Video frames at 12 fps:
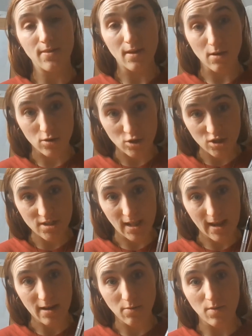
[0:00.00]
on just
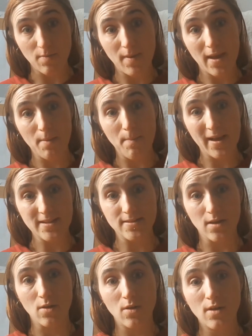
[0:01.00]
line with pen and
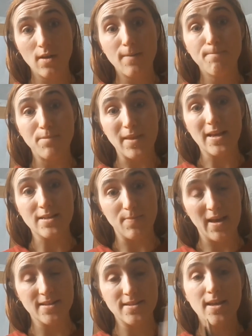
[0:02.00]
pencil is
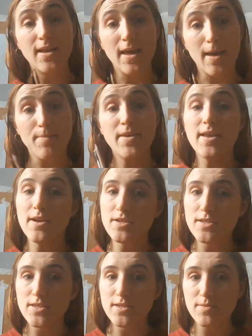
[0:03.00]
best. Here's
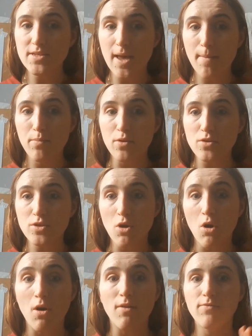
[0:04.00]
some examples
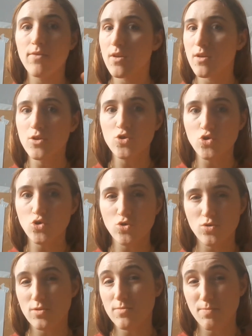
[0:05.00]
of
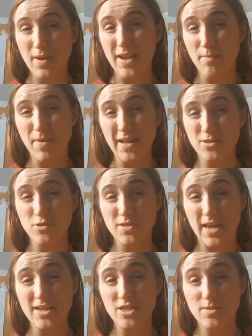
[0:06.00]
pen and pencil
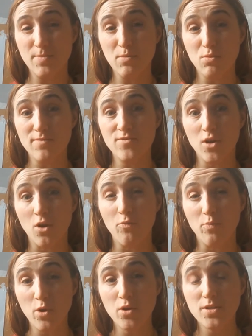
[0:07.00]
sketches people have done of
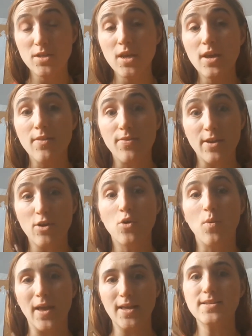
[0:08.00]
books. They're
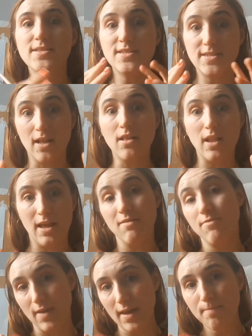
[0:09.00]
quite still
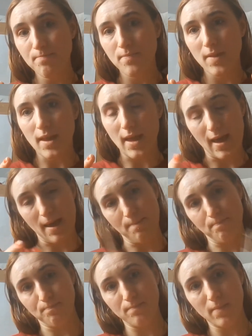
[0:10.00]
lifey,
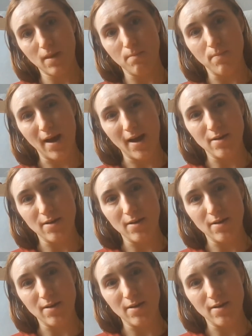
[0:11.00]
but